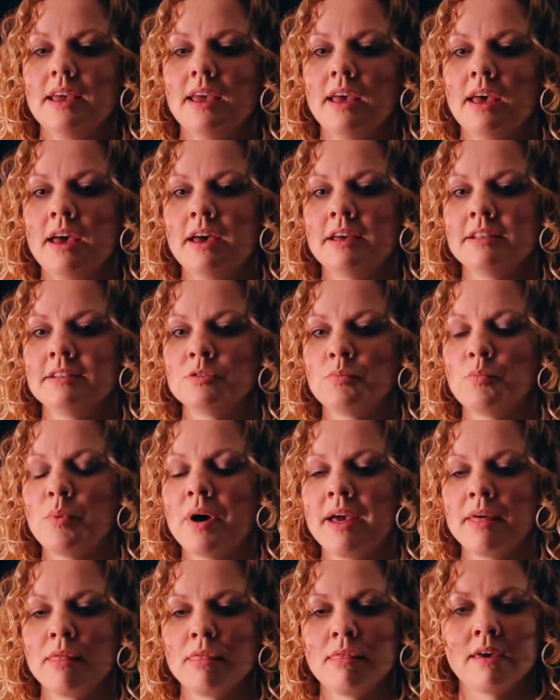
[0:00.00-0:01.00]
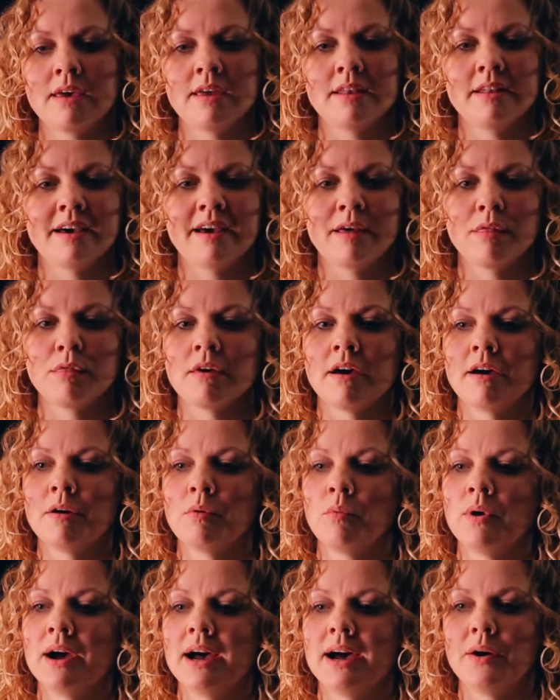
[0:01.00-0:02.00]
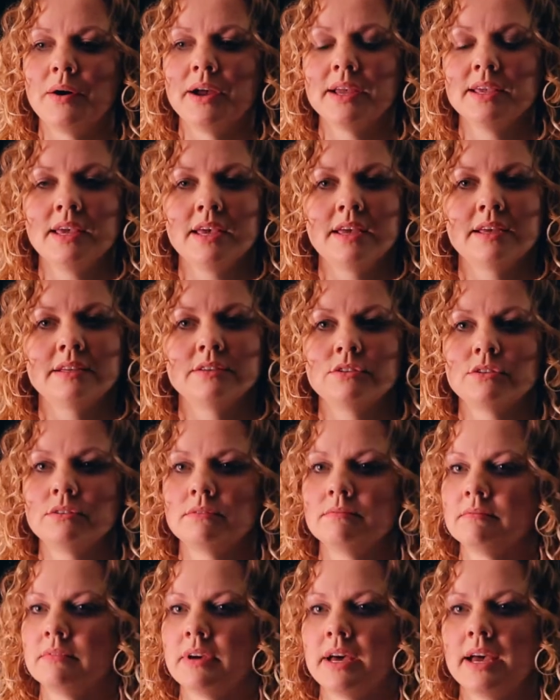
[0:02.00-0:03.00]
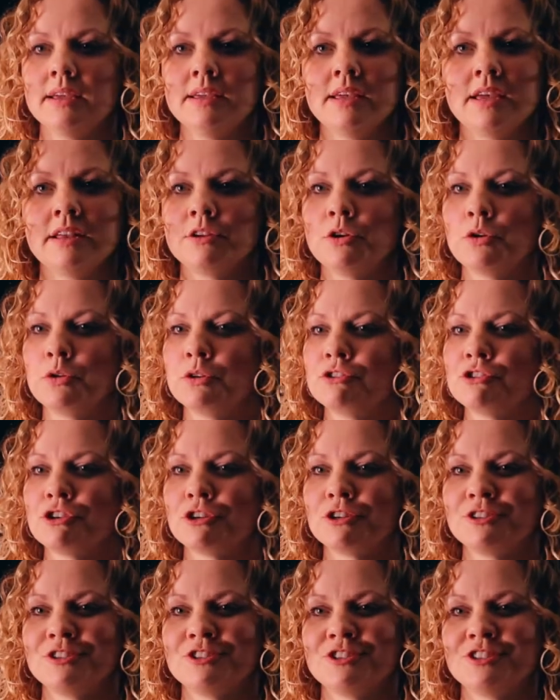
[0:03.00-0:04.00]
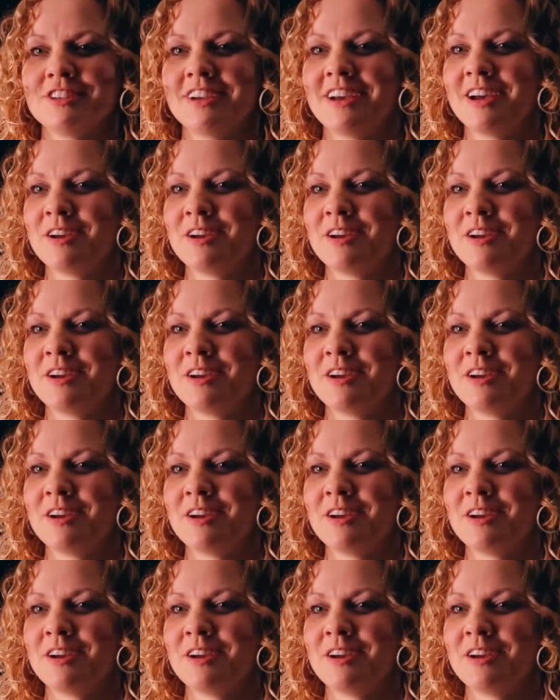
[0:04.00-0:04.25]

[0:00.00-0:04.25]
And by then I thought, wow, I can't go to church.